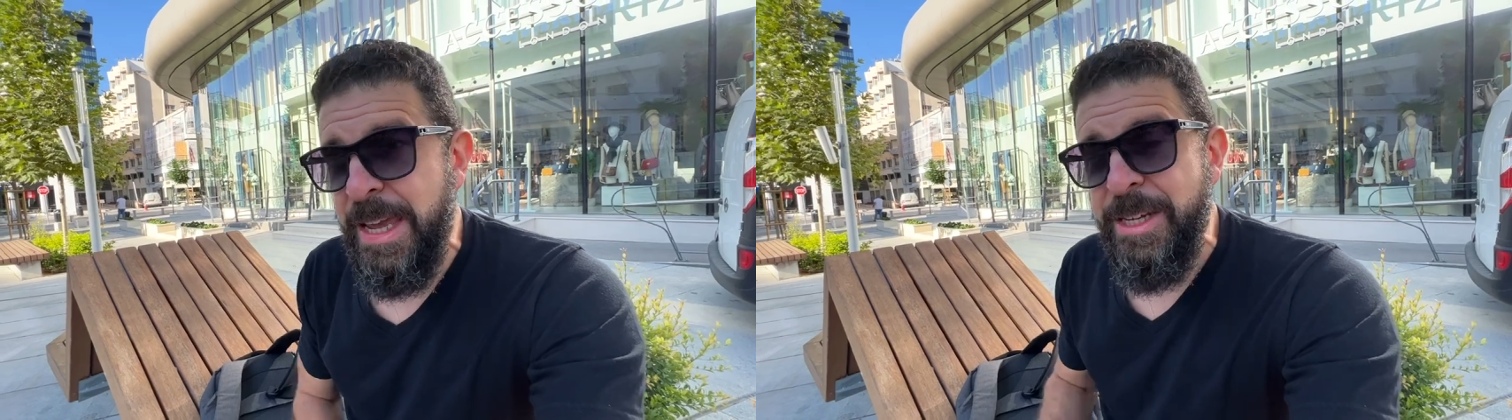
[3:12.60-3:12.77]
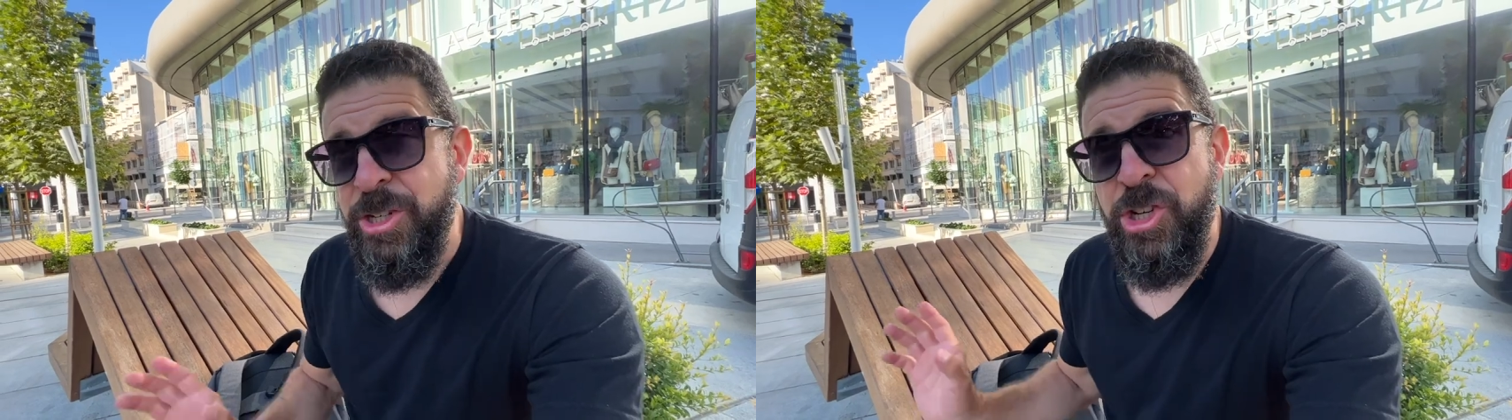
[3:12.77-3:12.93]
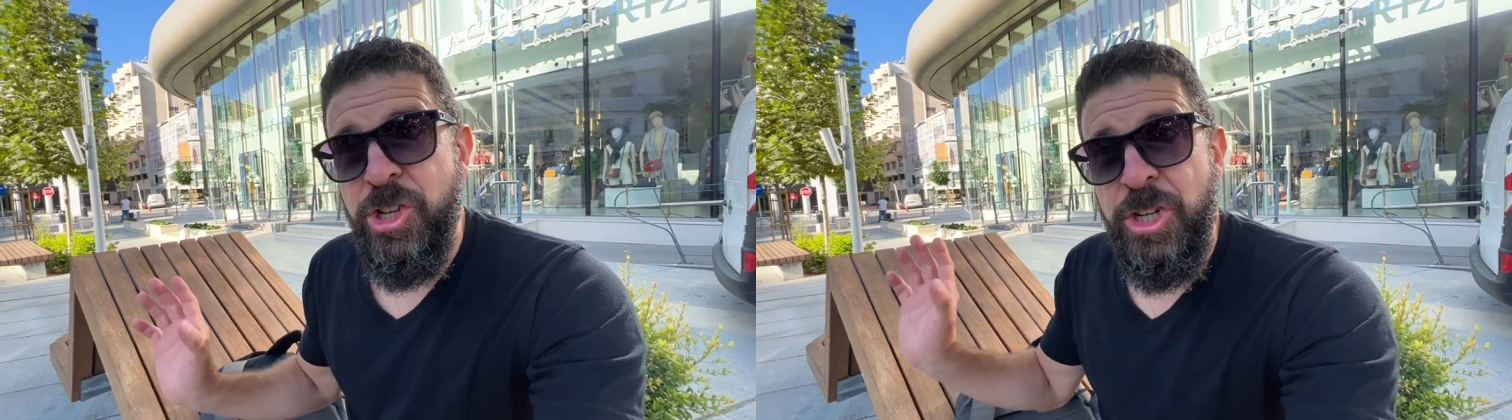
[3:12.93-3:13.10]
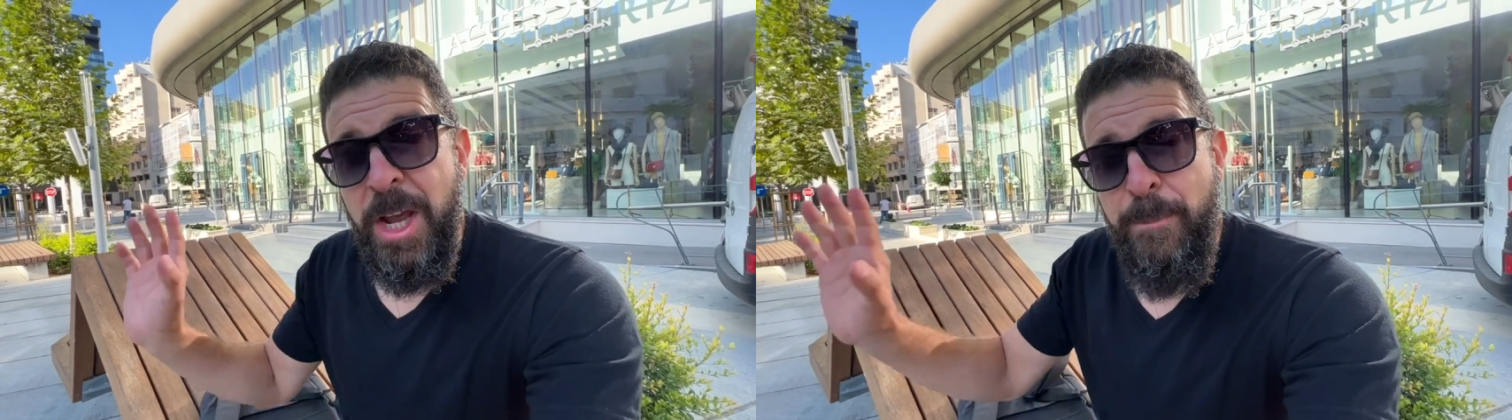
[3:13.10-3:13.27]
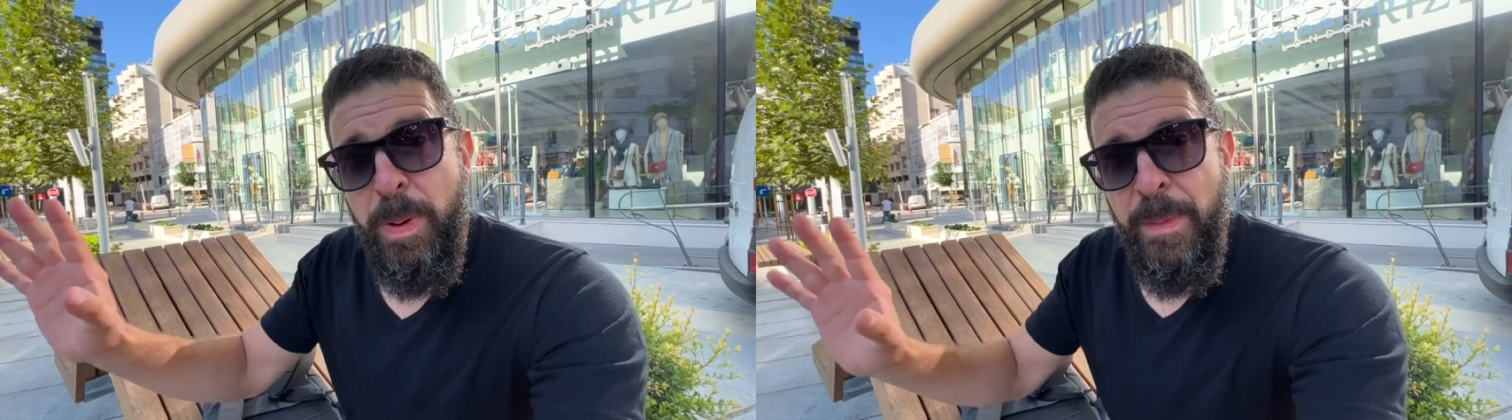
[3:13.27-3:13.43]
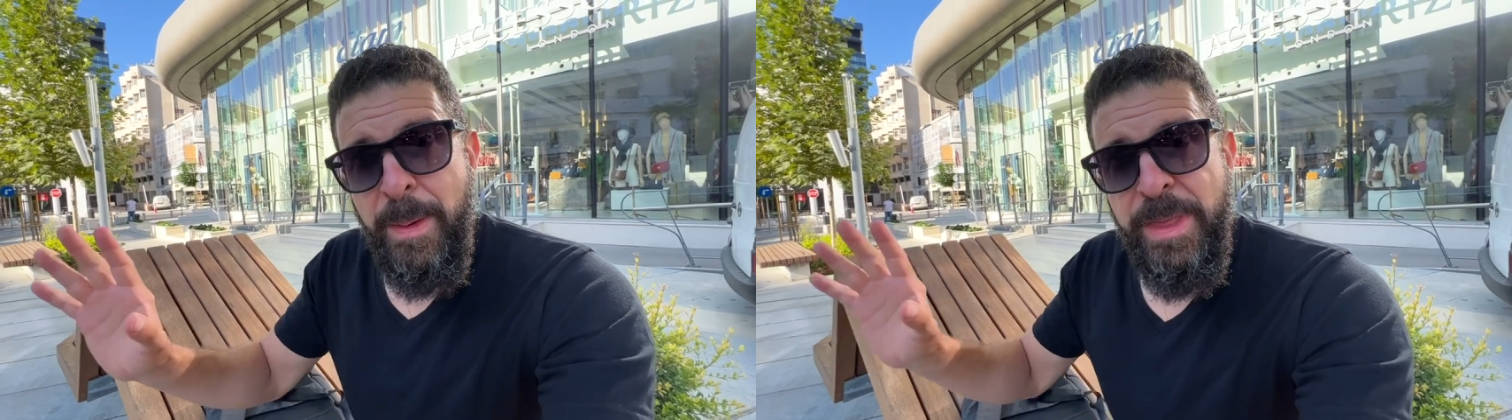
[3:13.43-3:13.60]

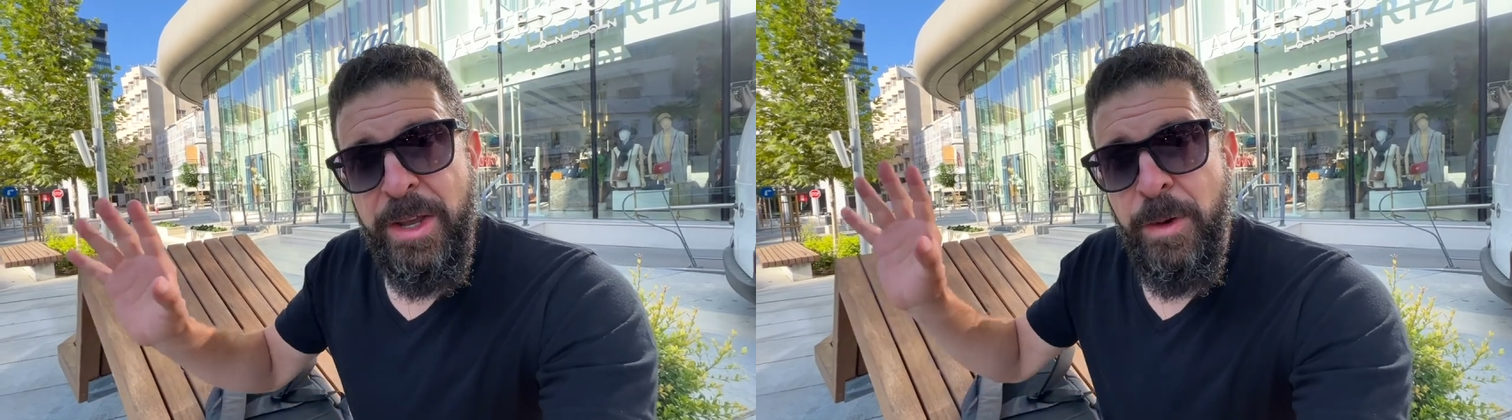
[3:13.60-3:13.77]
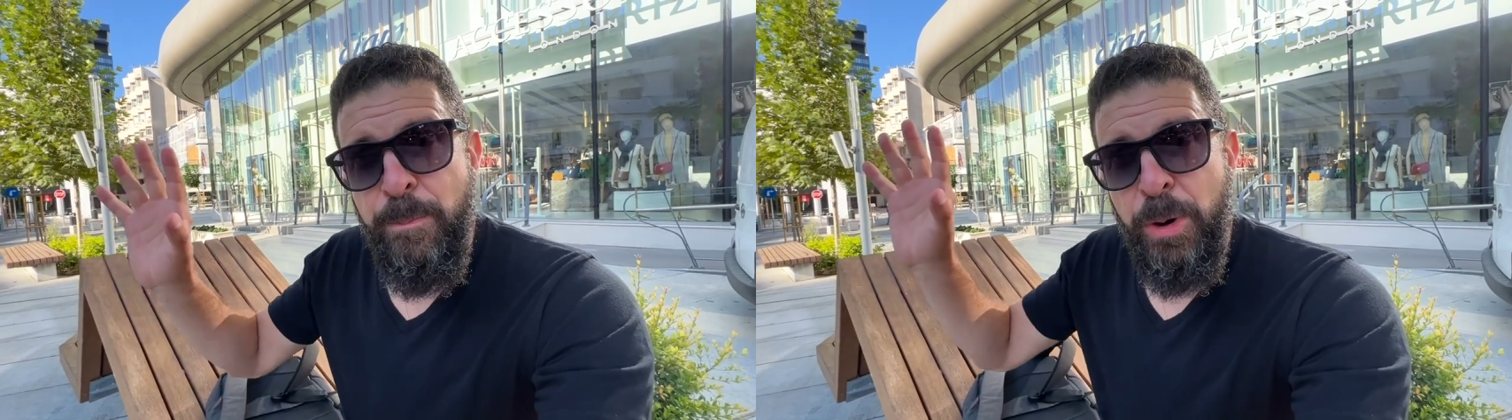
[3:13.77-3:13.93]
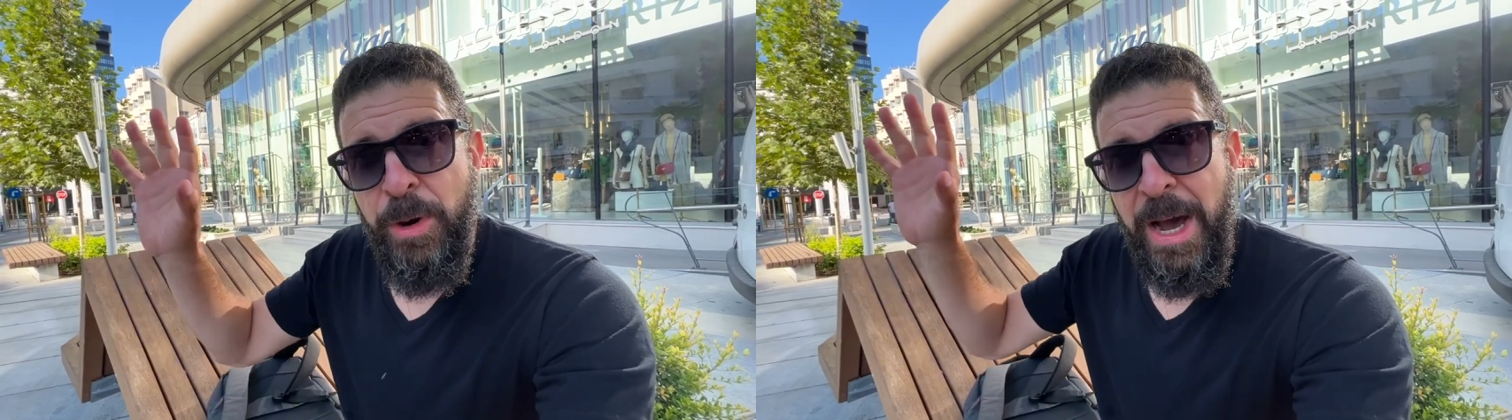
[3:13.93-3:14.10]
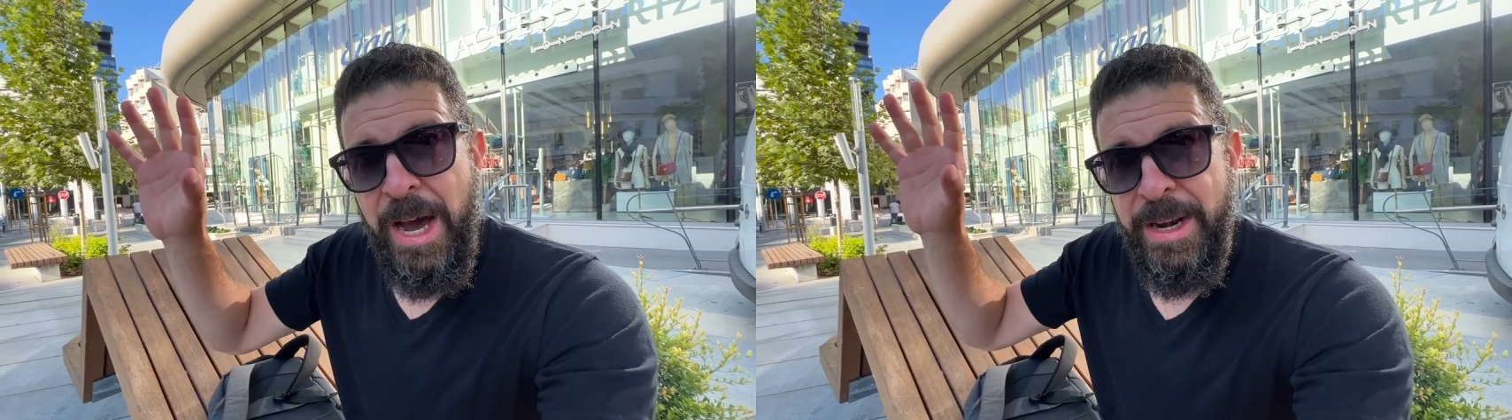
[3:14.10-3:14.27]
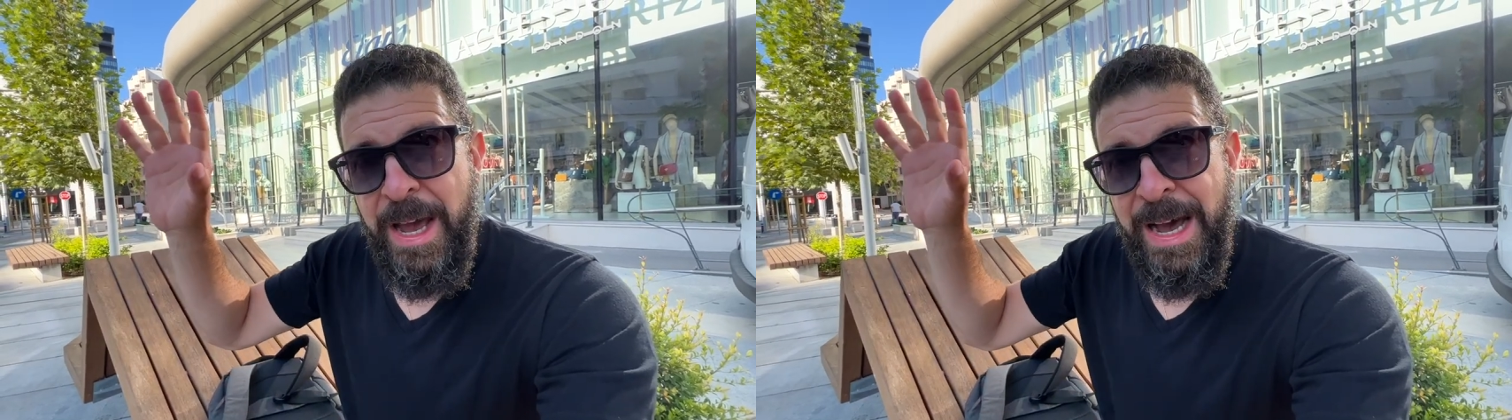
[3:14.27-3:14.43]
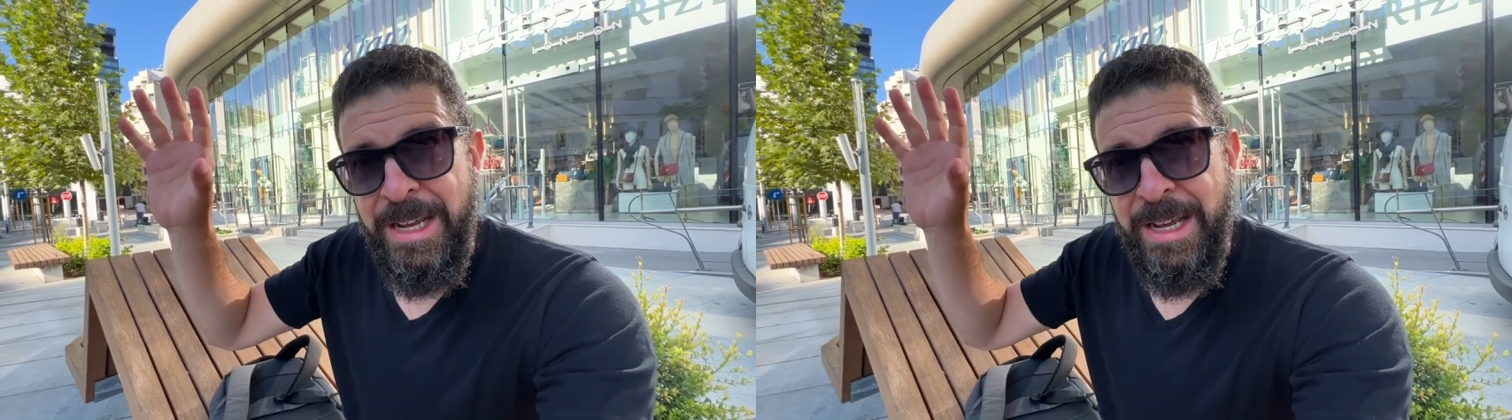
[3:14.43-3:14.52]
ship. Maybe they can put on